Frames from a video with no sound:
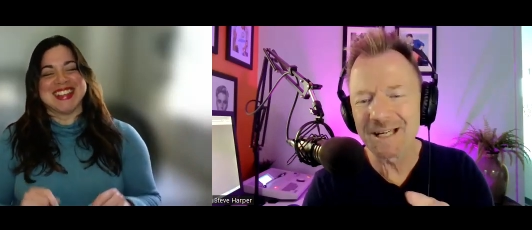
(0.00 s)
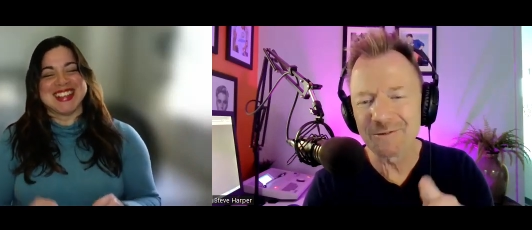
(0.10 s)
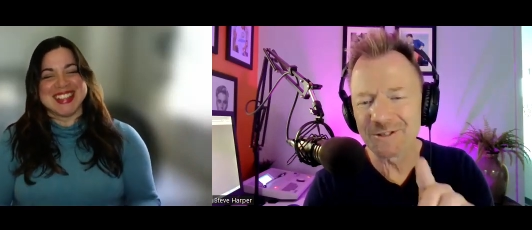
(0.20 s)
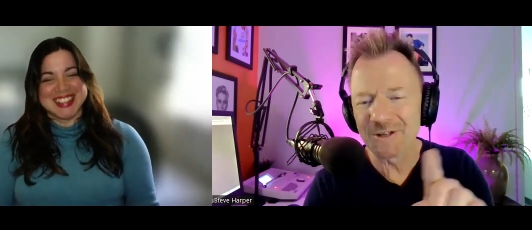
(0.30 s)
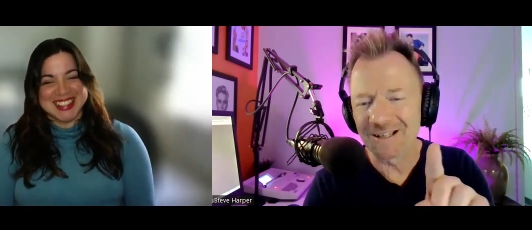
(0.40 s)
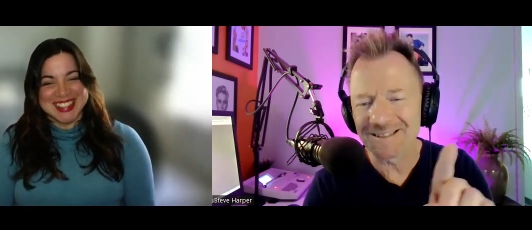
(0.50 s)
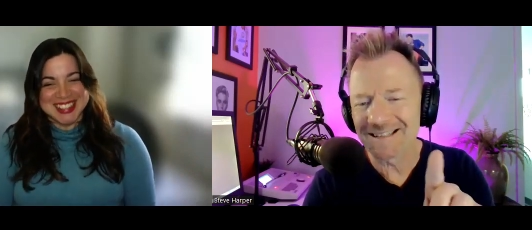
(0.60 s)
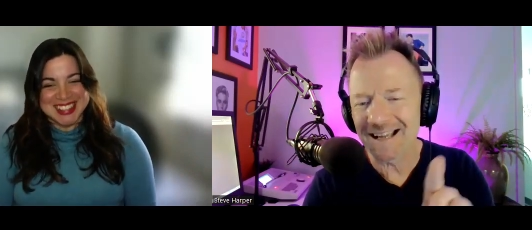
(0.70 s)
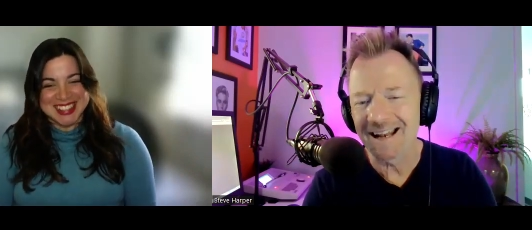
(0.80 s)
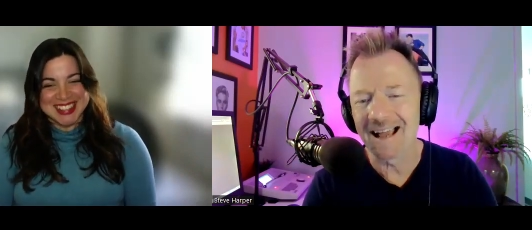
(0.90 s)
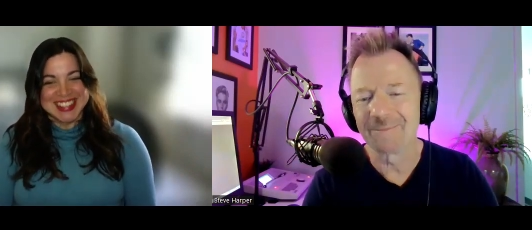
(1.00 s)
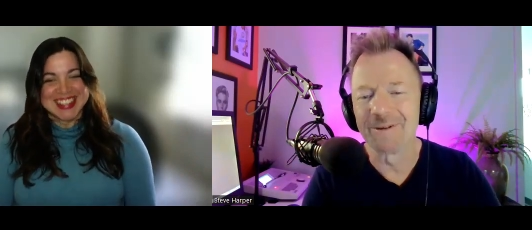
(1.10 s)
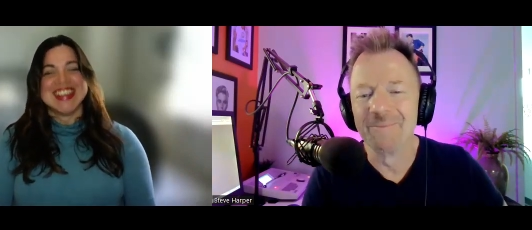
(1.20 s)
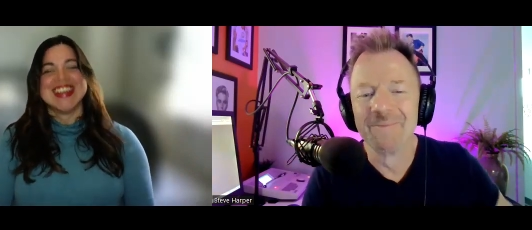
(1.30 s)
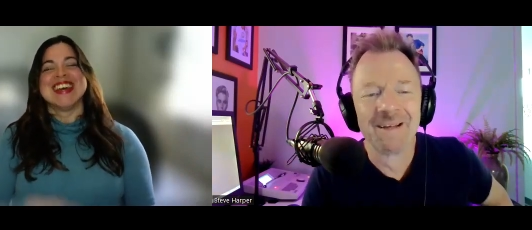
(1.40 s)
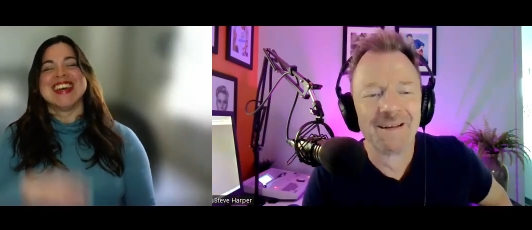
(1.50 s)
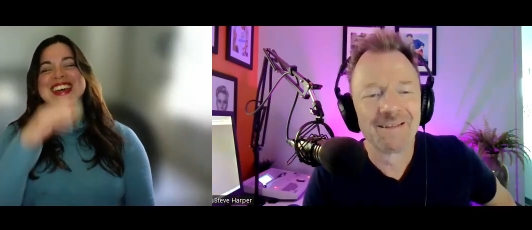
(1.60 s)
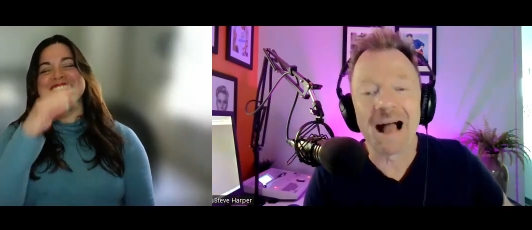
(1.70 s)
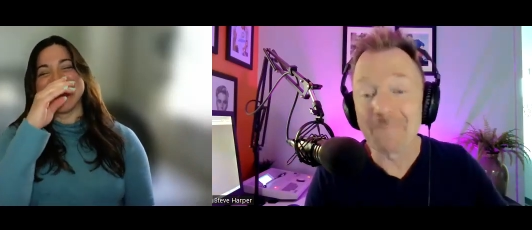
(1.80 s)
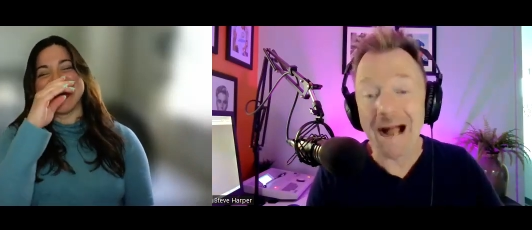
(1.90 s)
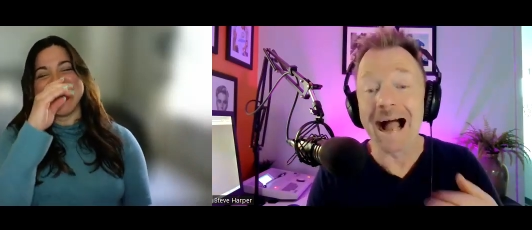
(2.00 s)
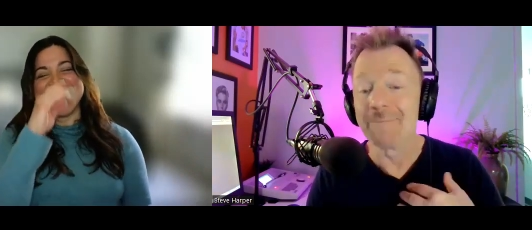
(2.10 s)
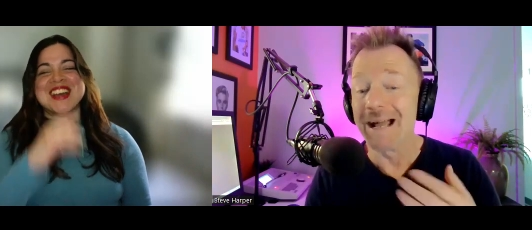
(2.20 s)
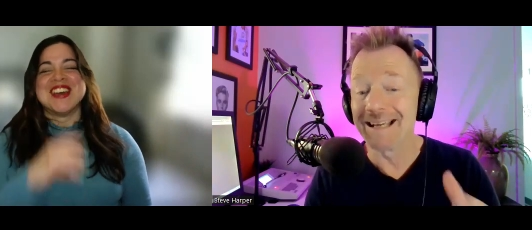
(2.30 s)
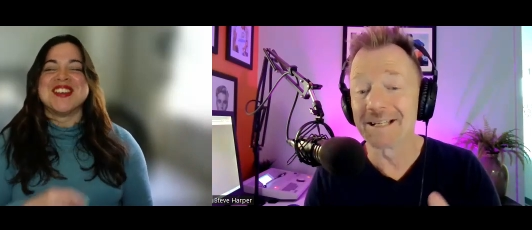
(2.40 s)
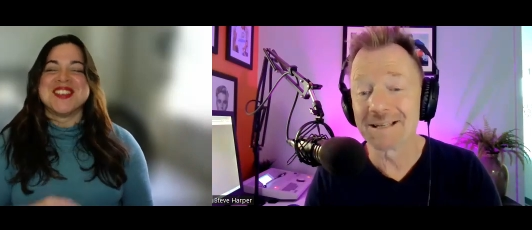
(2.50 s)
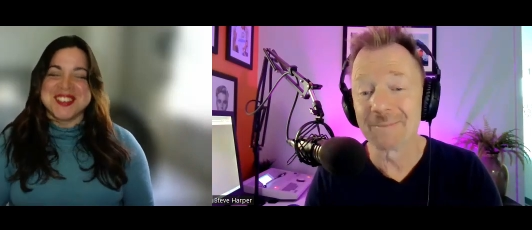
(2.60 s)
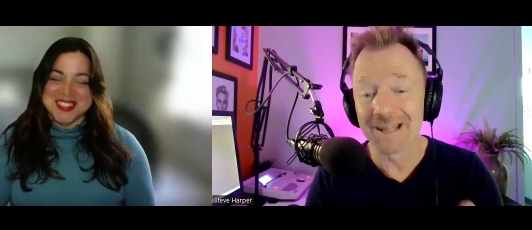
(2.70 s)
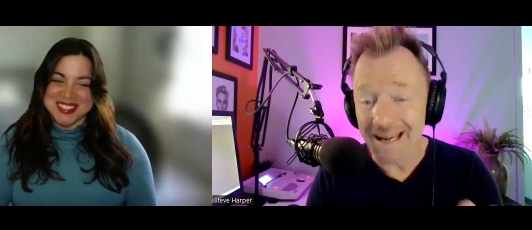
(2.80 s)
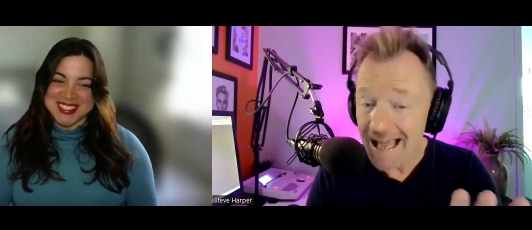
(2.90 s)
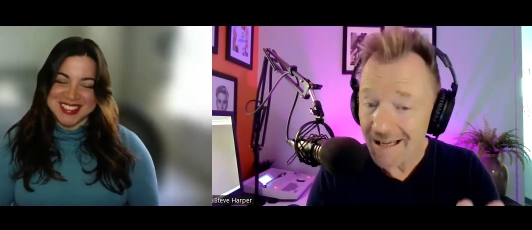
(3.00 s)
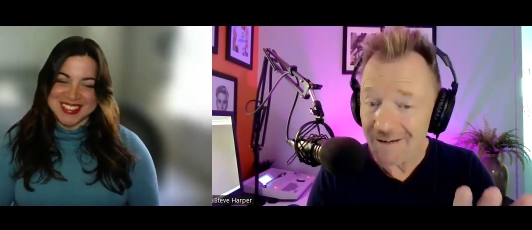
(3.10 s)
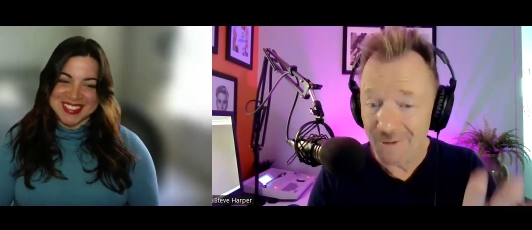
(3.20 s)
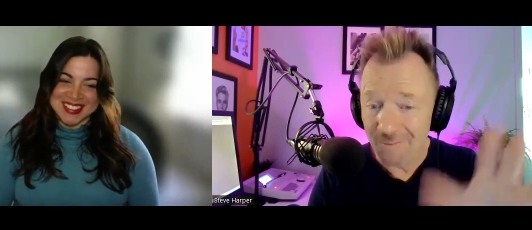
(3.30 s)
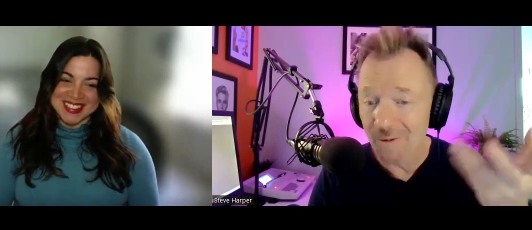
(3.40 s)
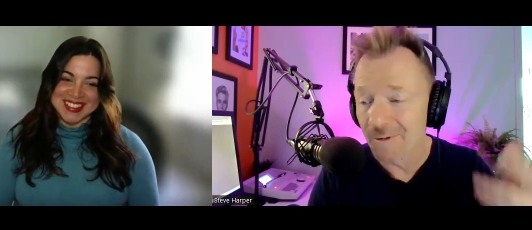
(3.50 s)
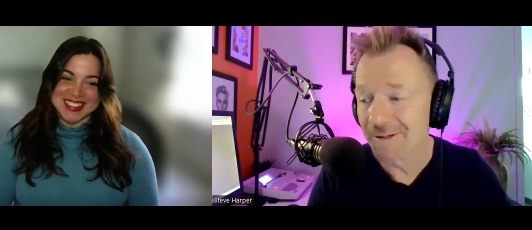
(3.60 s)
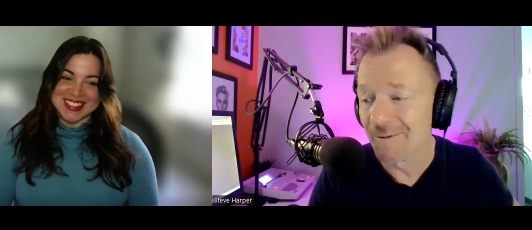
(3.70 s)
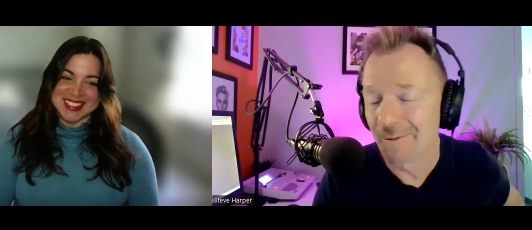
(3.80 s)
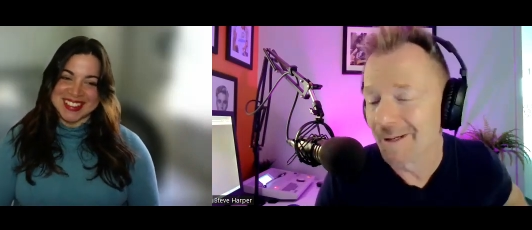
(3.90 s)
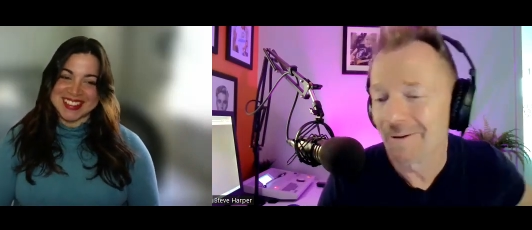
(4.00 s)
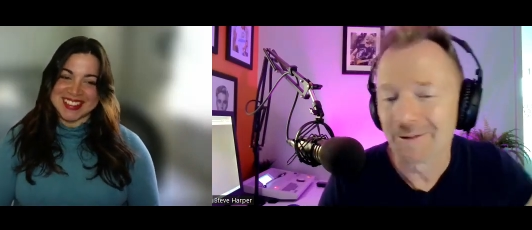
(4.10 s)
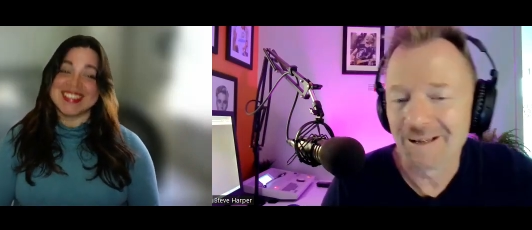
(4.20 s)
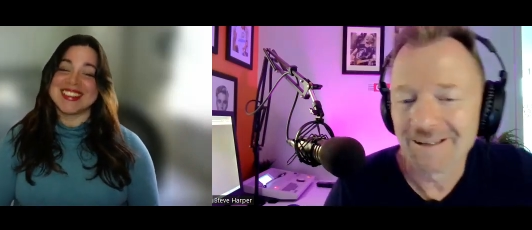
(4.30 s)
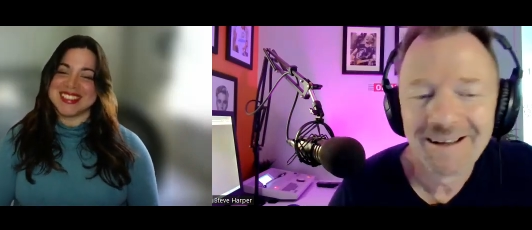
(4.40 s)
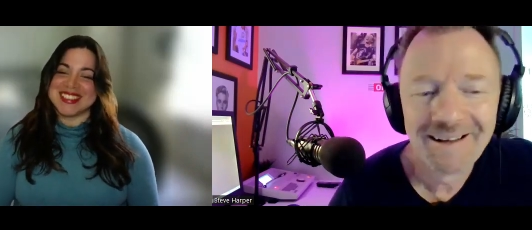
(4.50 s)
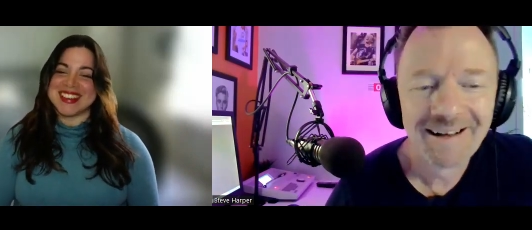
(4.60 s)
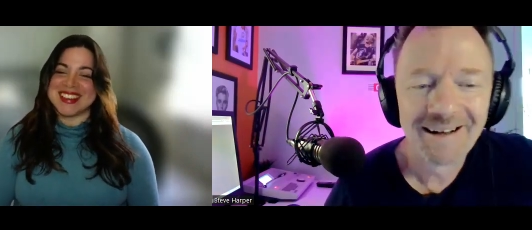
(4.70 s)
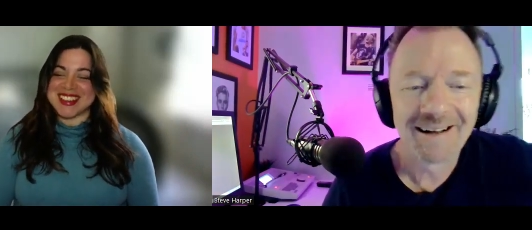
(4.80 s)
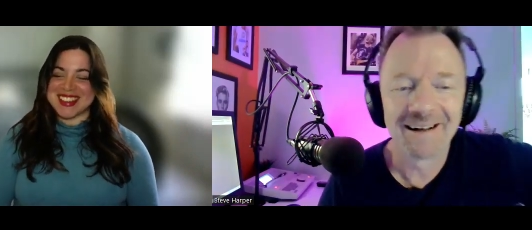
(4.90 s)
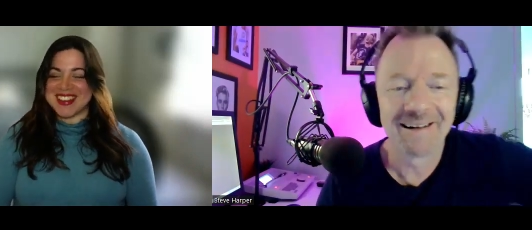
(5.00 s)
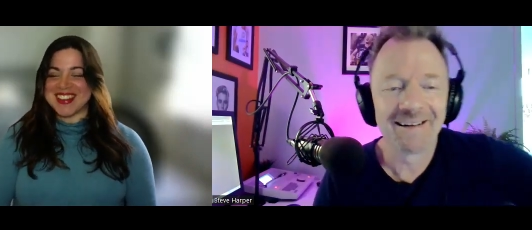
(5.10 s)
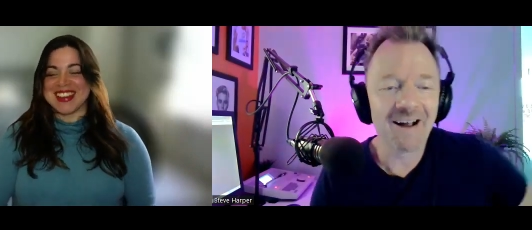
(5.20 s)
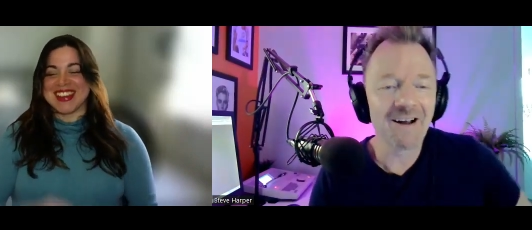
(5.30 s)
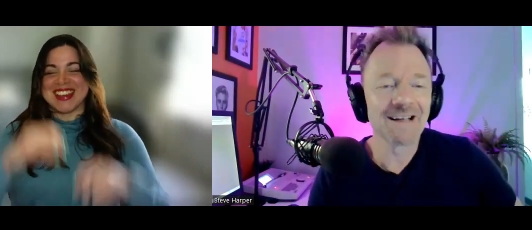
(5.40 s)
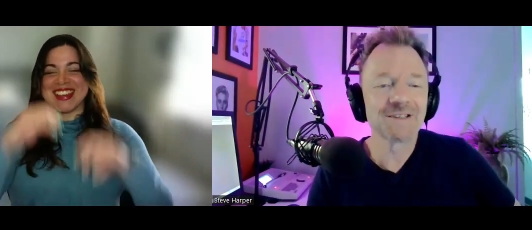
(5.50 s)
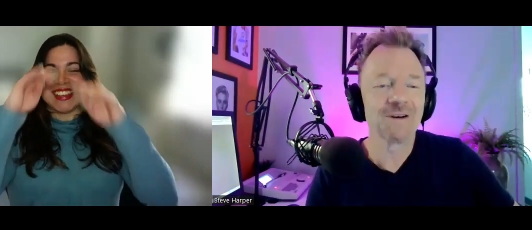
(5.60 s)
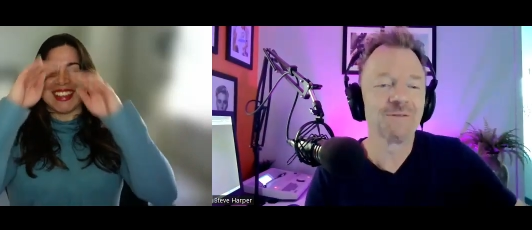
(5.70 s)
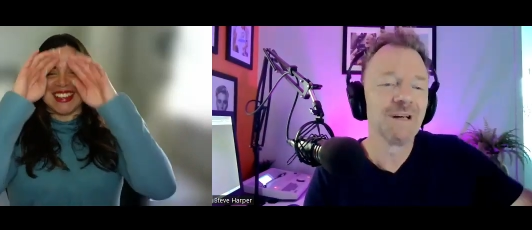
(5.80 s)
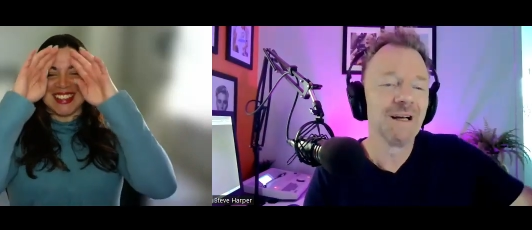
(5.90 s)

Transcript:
Speaker 1: secret sauce. Not gonna happen. I might I might get some of that out of her, but we'll see where we go with that. There you uh, go. Uh, all right, so